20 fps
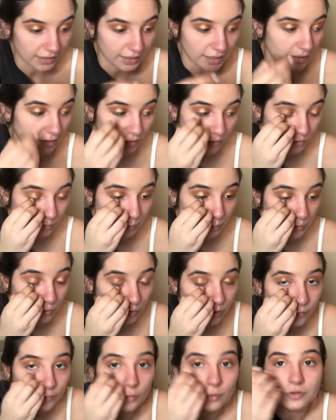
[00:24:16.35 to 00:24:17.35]
It looked
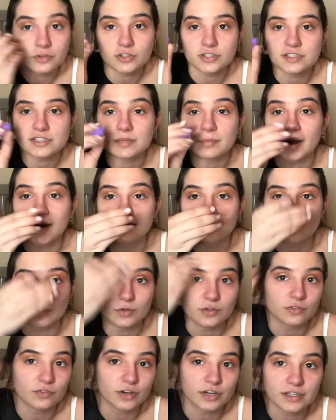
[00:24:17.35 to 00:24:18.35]
beautiful with just the mattes. It
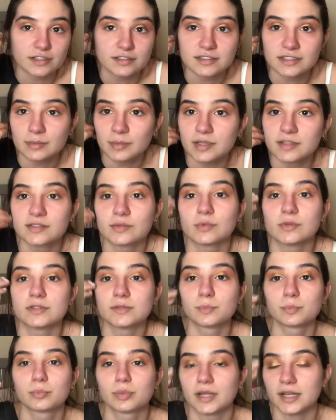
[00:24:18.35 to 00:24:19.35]
was very seamless. It was
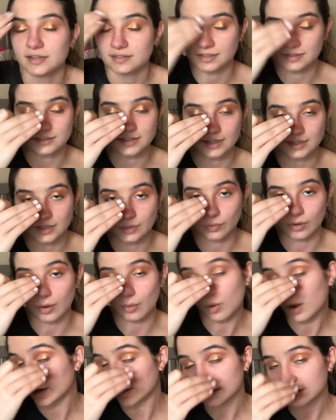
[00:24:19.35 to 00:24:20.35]
placed exactly where I
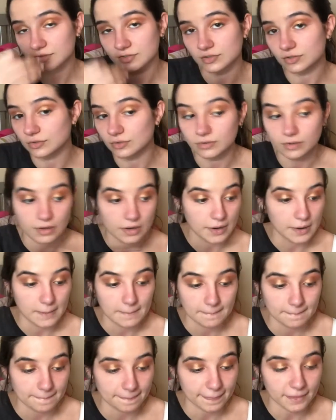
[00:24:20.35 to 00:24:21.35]
wanted it to.
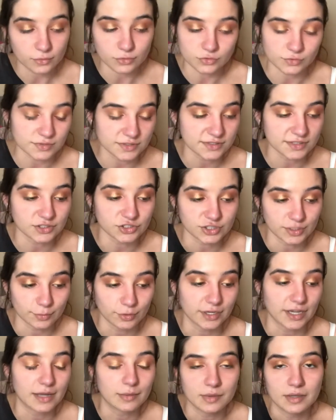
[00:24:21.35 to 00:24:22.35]
It was once the shimmer
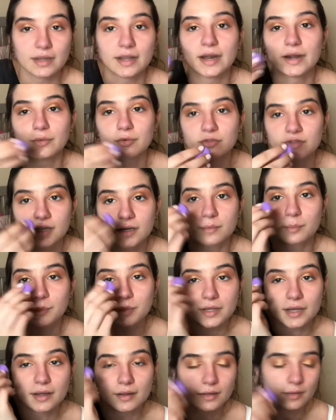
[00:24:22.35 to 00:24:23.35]
came in that I was like
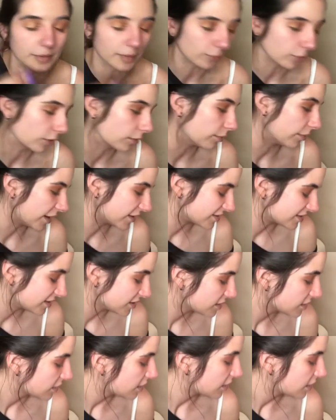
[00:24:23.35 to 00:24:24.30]
being a little bit more messy